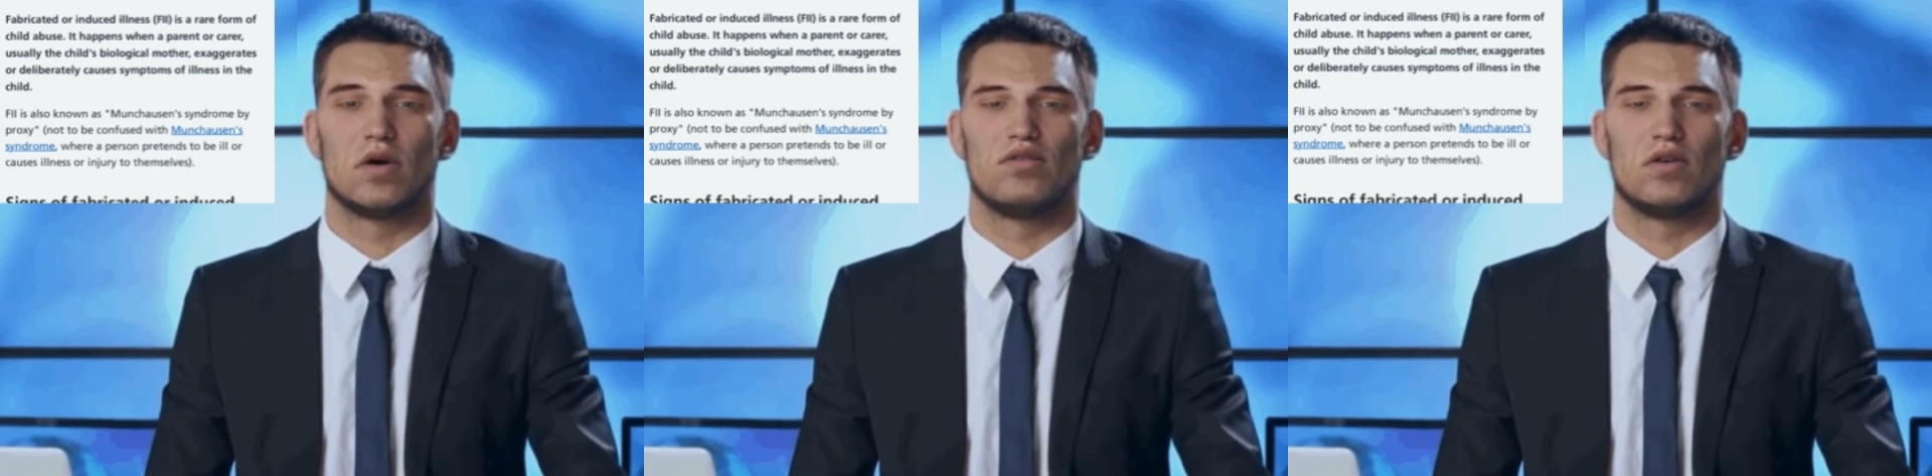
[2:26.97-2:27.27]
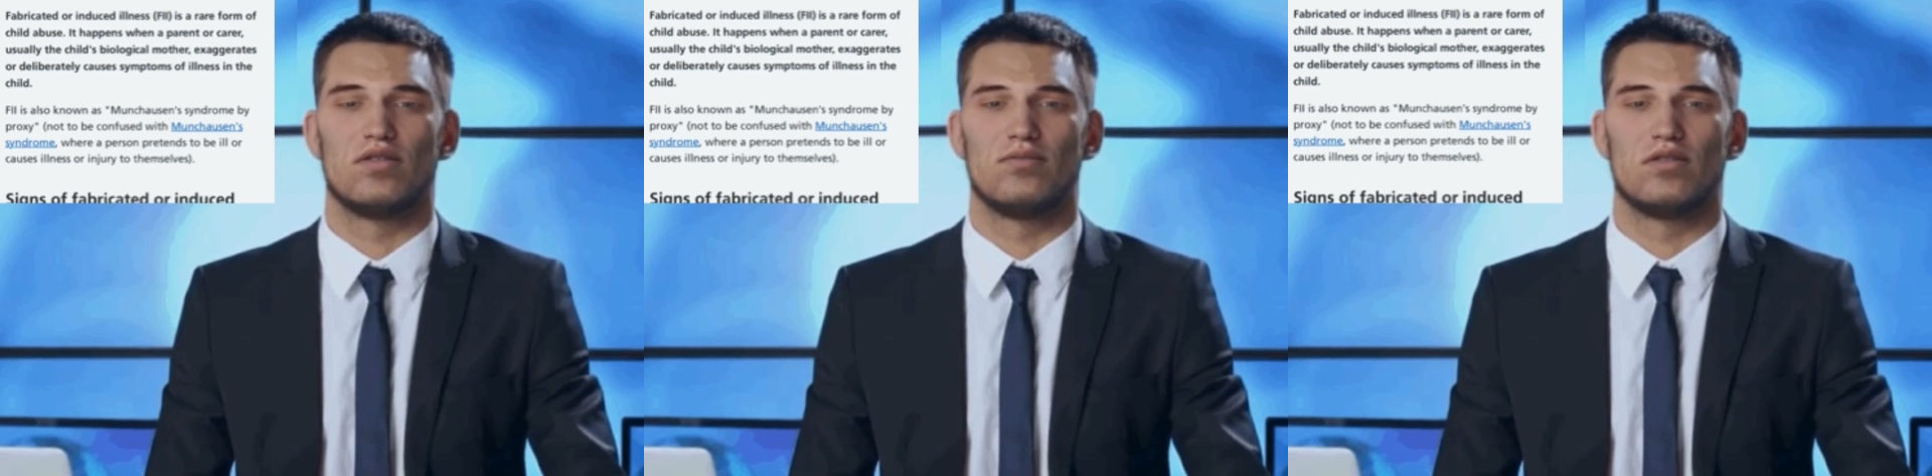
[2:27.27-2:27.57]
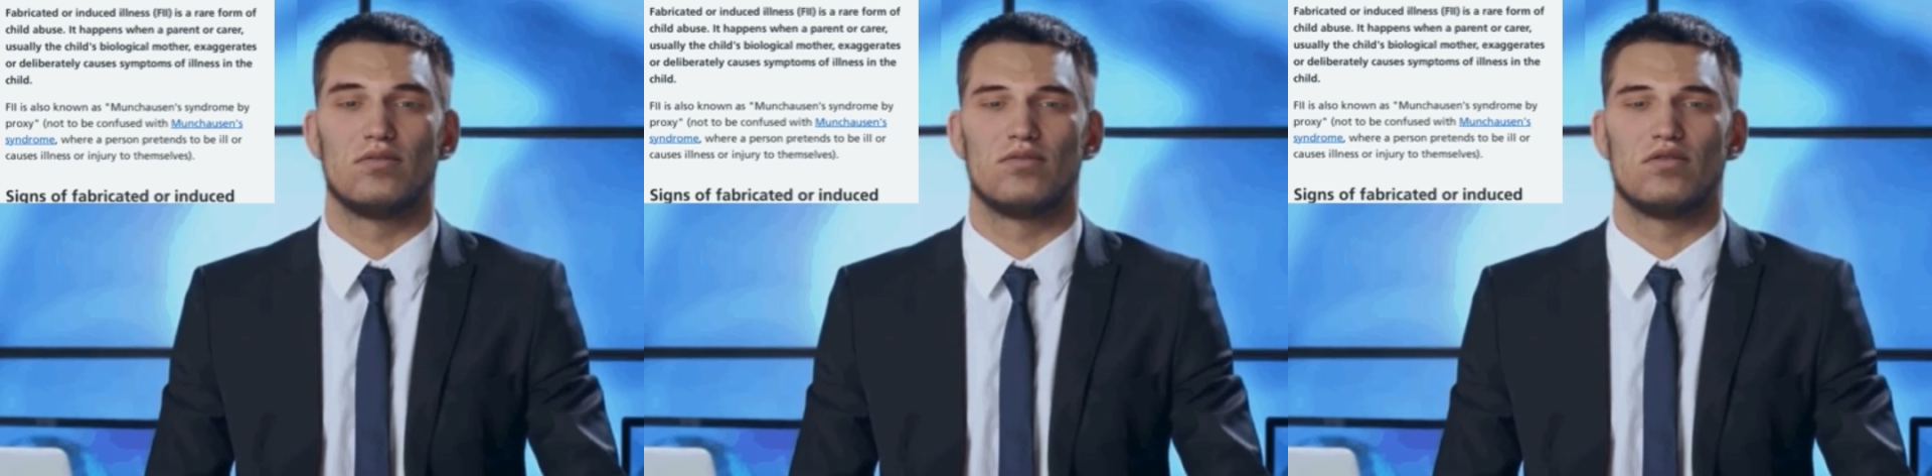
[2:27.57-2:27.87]
not to be
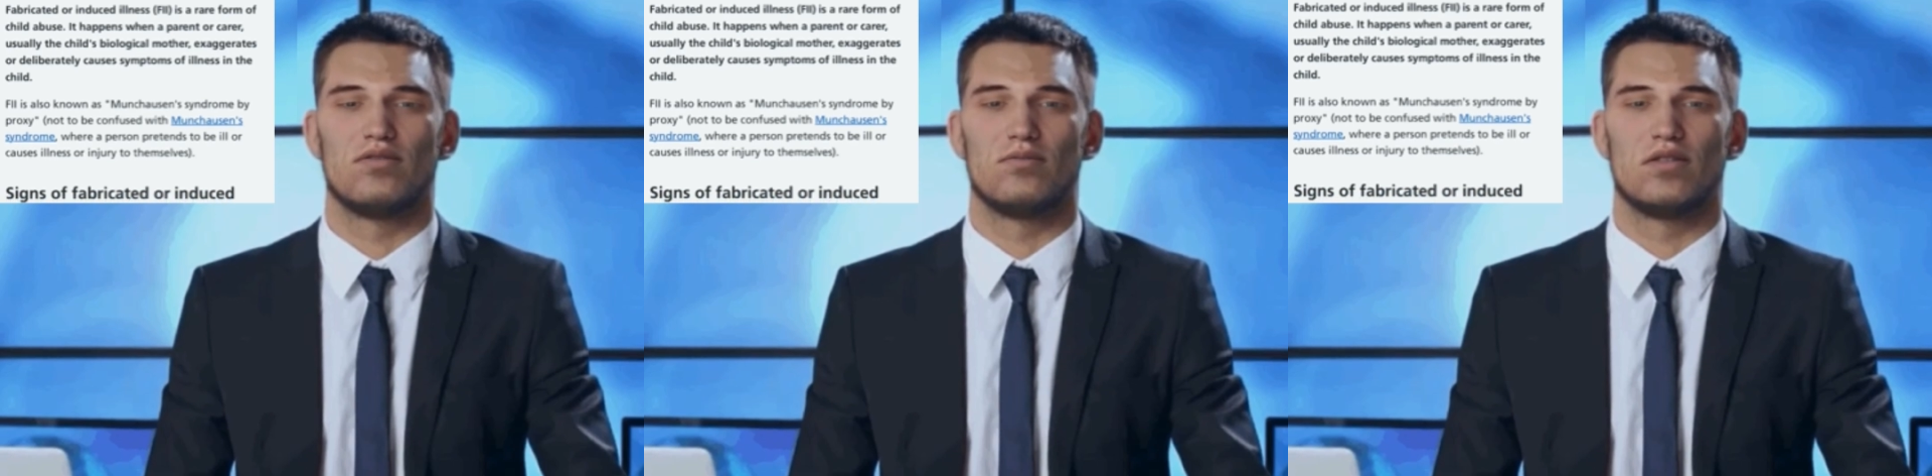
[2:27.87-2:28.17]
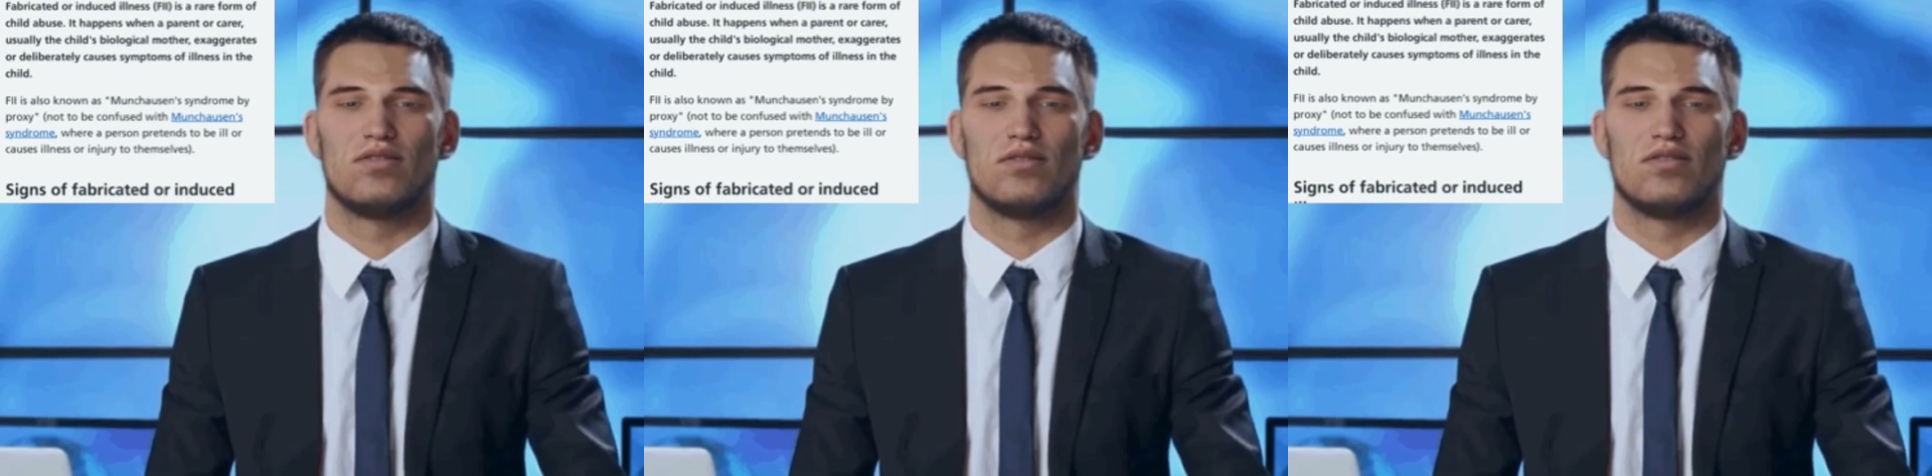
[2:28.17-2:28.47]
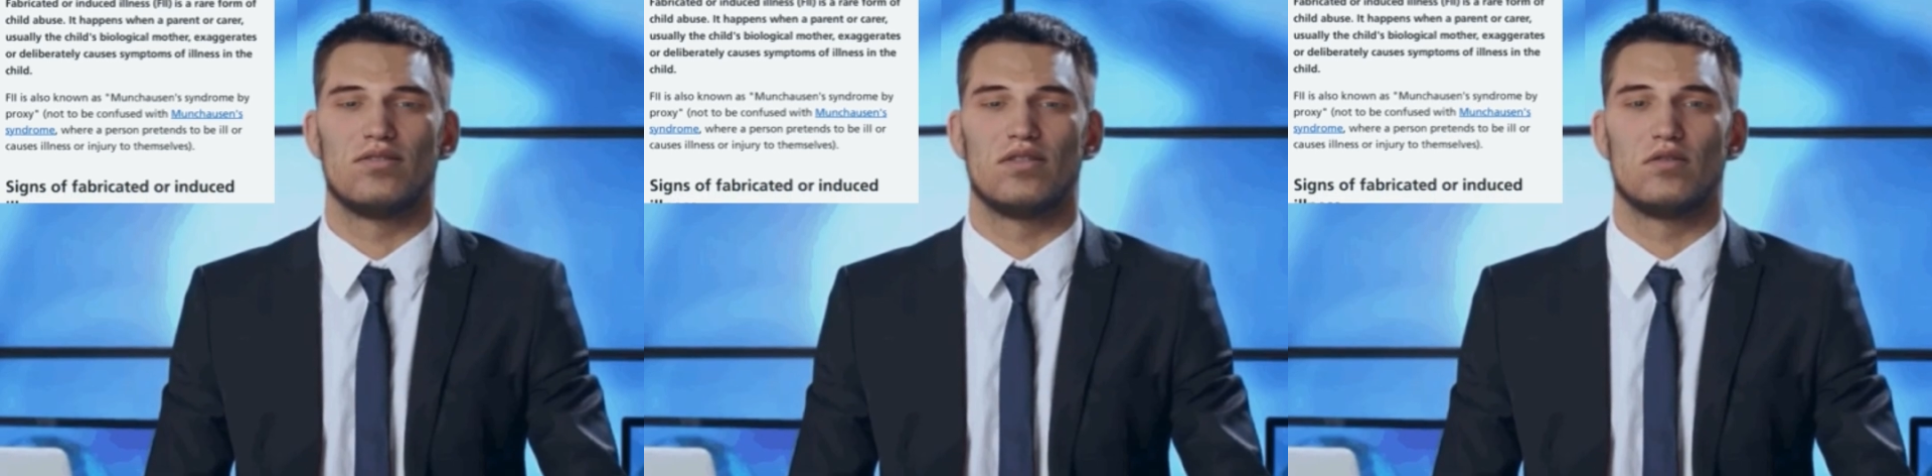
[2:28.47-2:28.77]
confused with
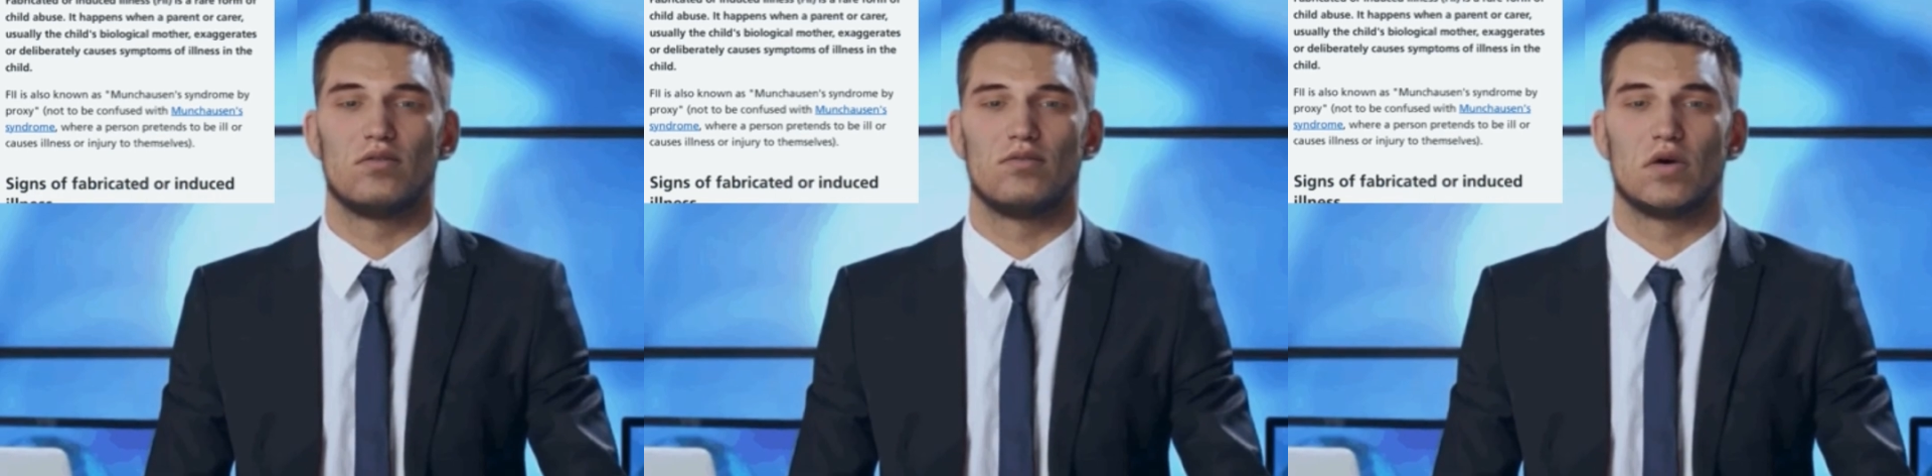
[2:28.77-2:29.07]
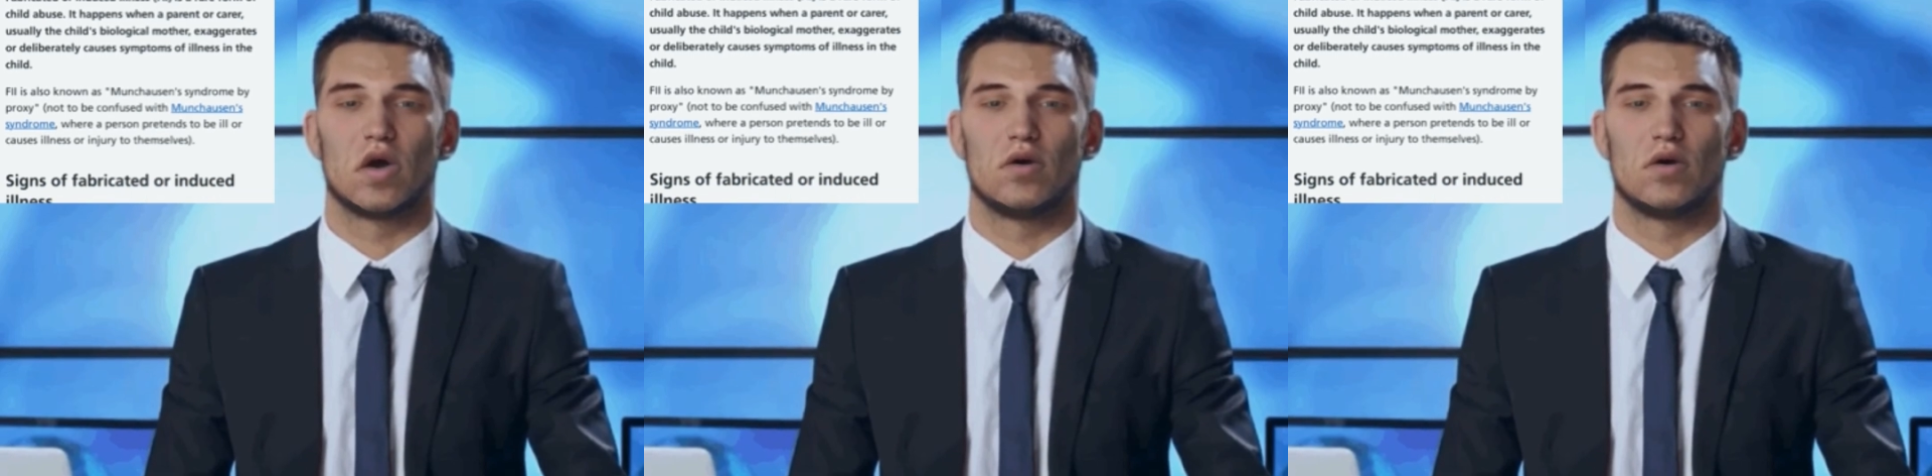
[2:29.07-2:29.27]
Münchausen syndrome,